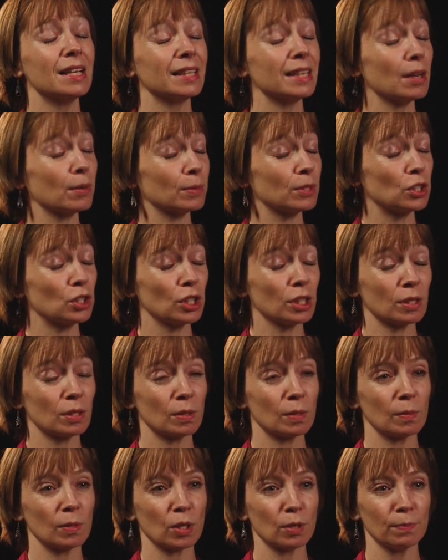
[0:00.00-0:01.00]
Yeah, it was
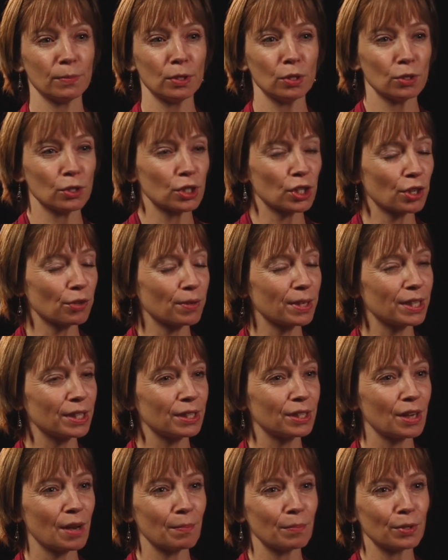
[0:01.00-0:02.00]
just computer
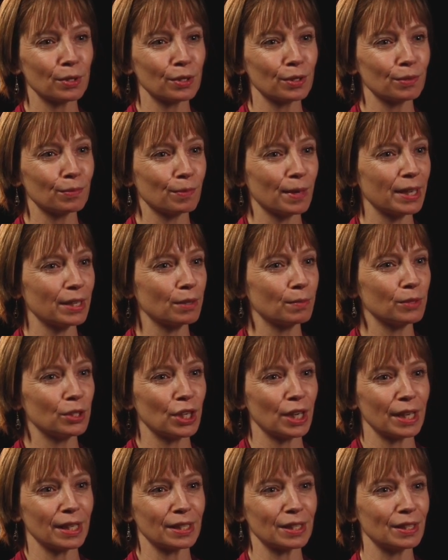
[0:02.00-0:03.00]
generated number, random
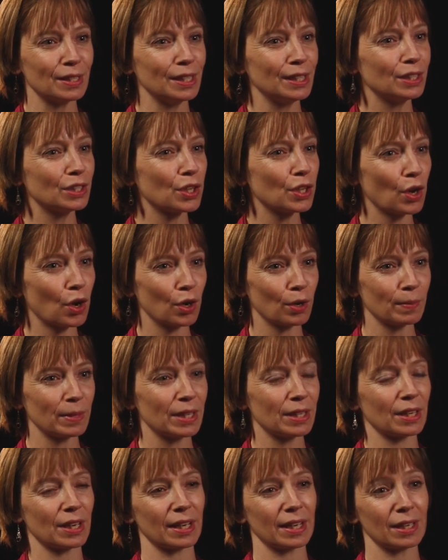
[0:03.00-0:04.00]
chance, needs the
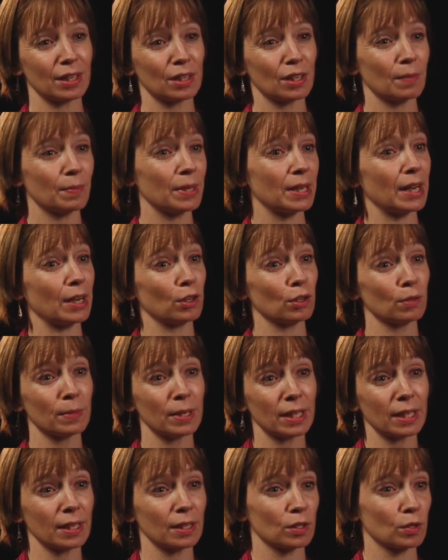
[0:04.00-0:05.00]
Army that I ended up in
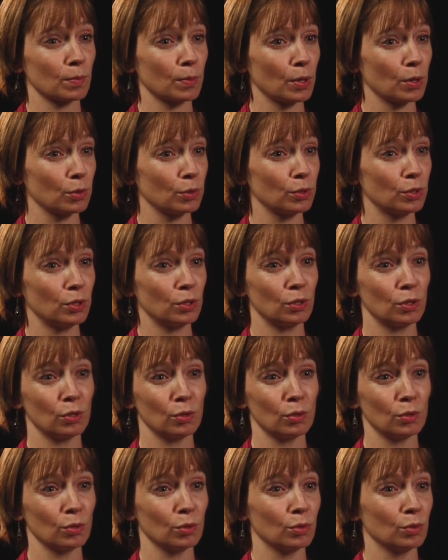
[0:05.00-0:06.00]
Arabic as opposed
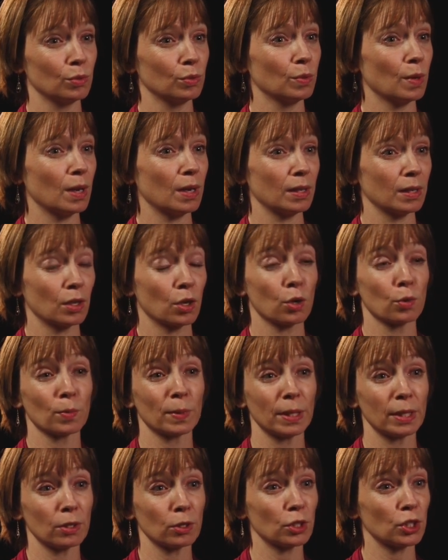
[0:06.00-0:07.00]
to uh,
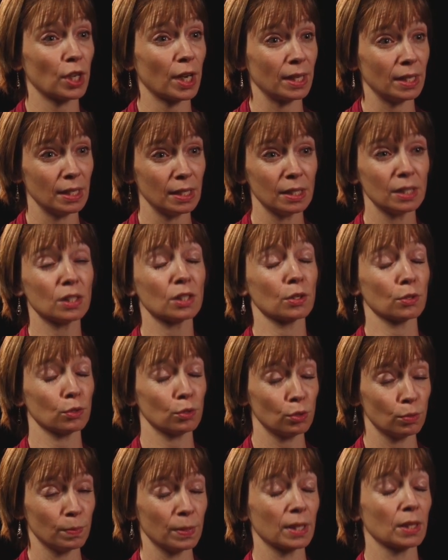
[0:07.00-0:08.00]
Korean or Chinese, the other
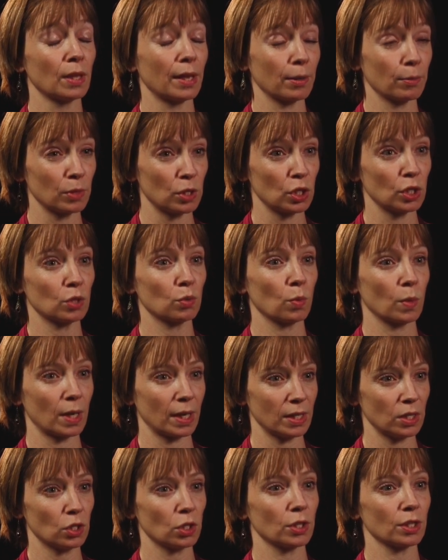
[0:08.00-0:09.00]
two big languages when
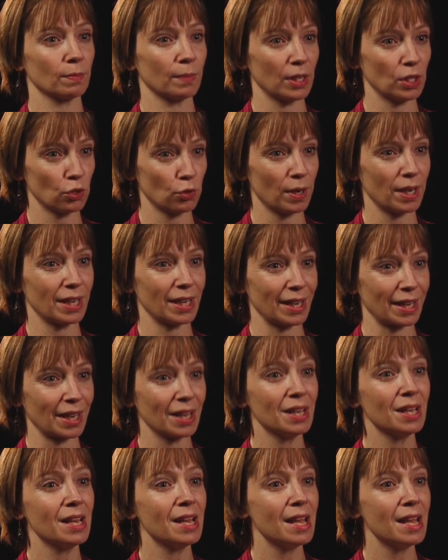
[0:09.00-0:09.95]
I started my training.